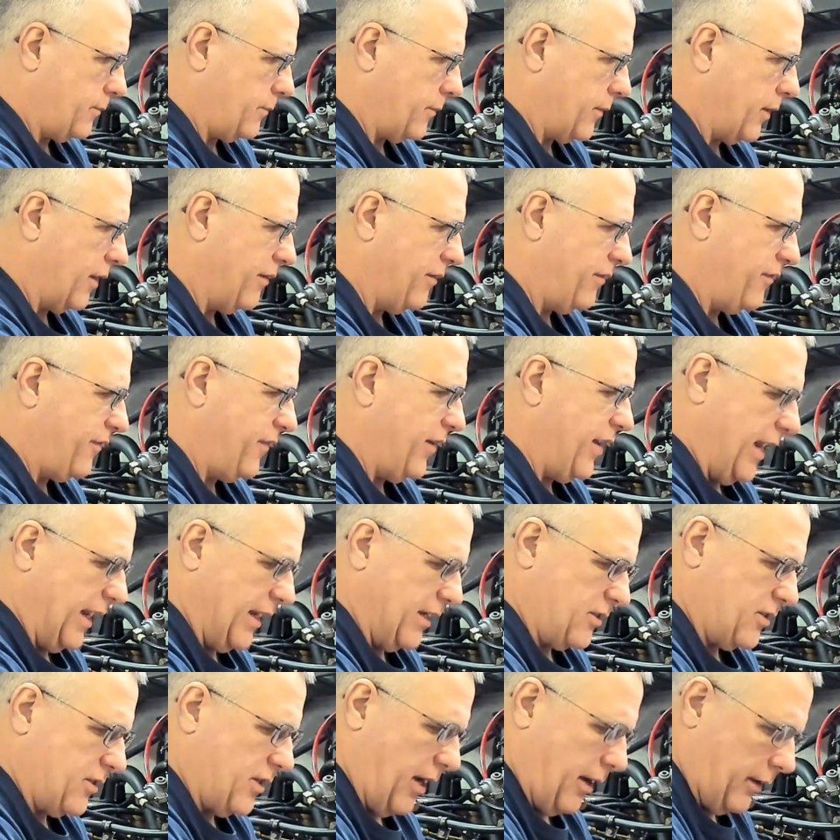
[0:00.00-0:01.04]
fittings
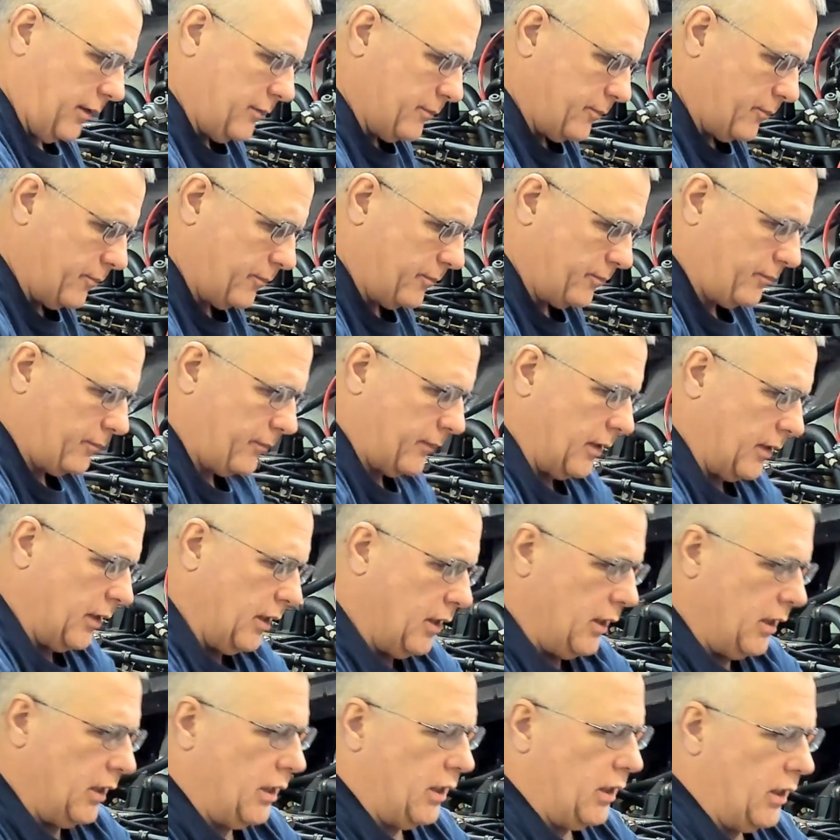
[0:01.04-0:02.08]
here.
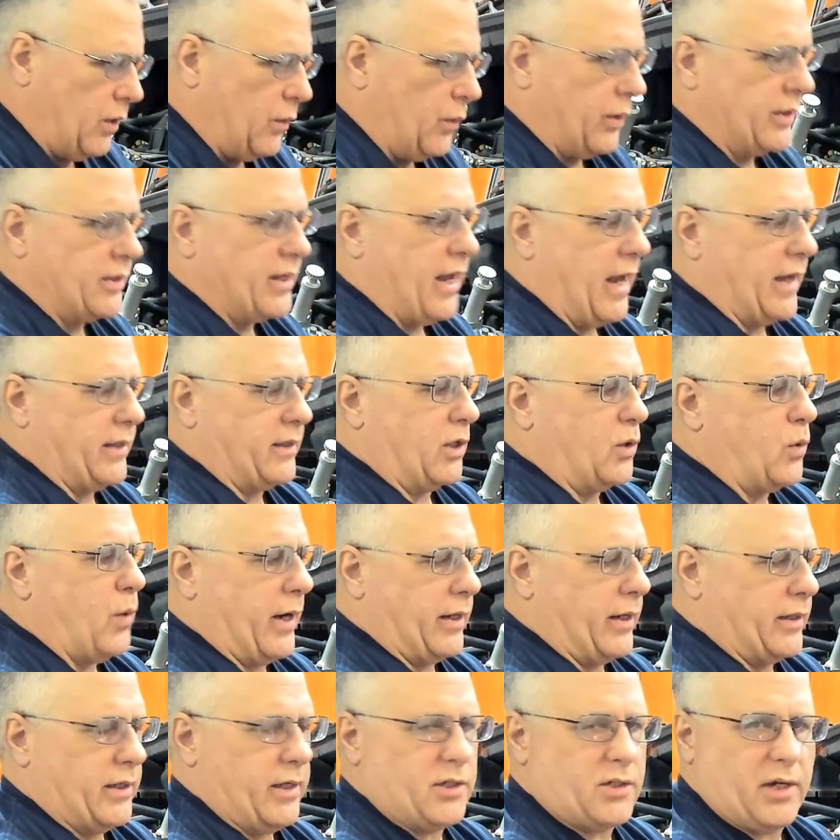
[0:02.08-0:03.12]
We take the quick
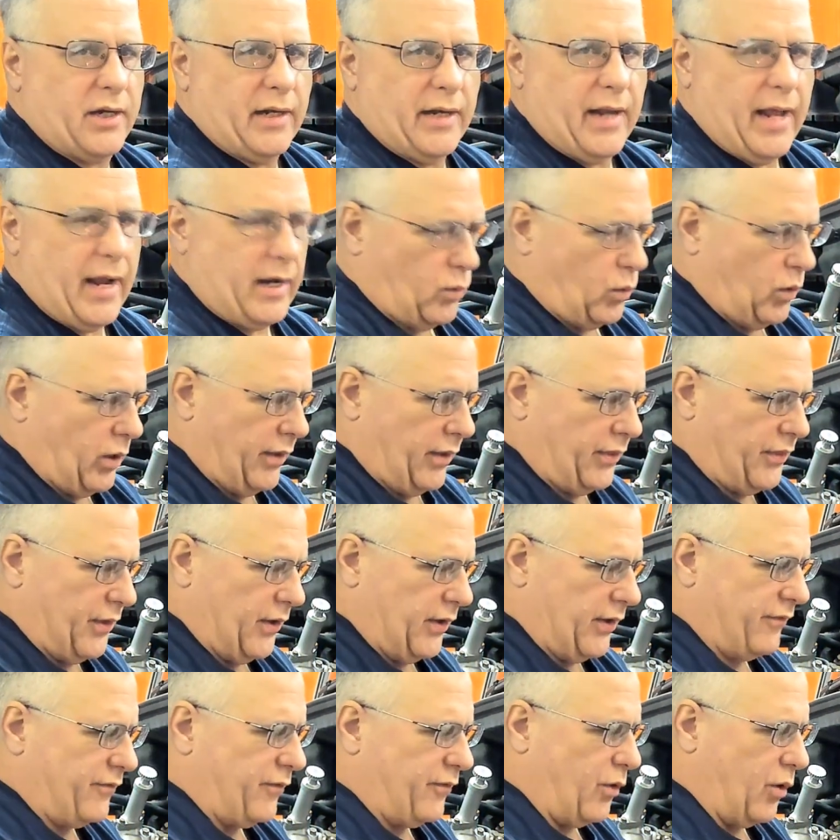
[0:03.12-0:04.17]
disconnect
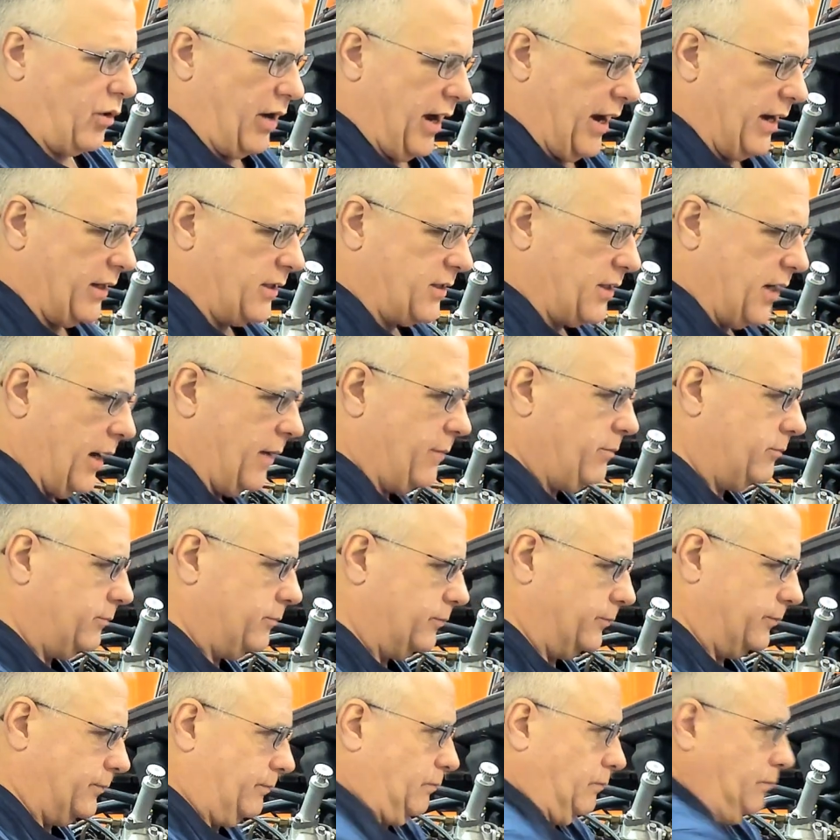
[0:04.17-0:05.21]
134A type.
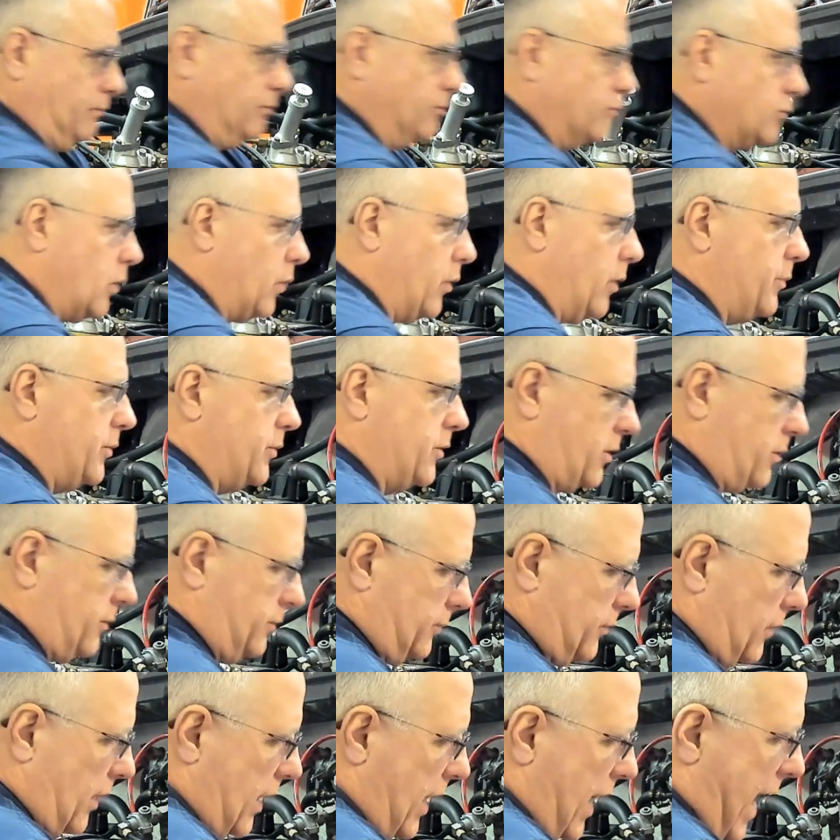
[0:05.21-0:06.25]

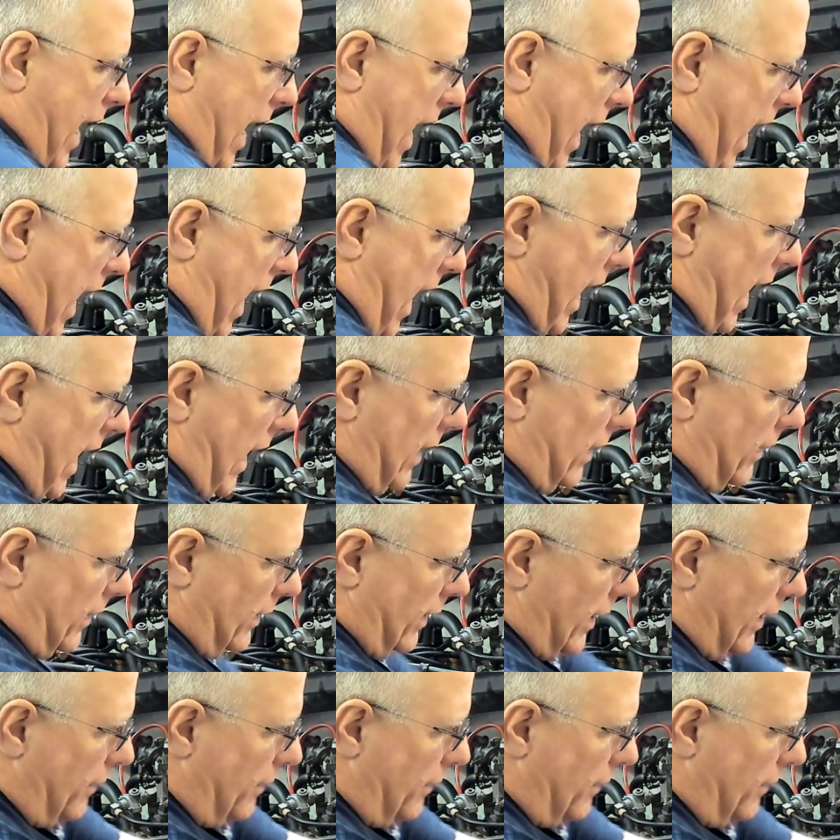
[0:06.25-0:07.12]
Oops. And uh,